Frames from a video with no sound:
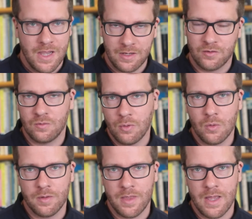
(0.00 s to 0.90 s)
and
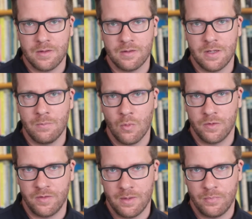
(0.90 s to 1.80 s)
explore that in
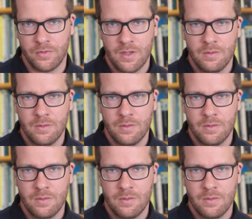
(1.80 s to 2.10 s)
more depth.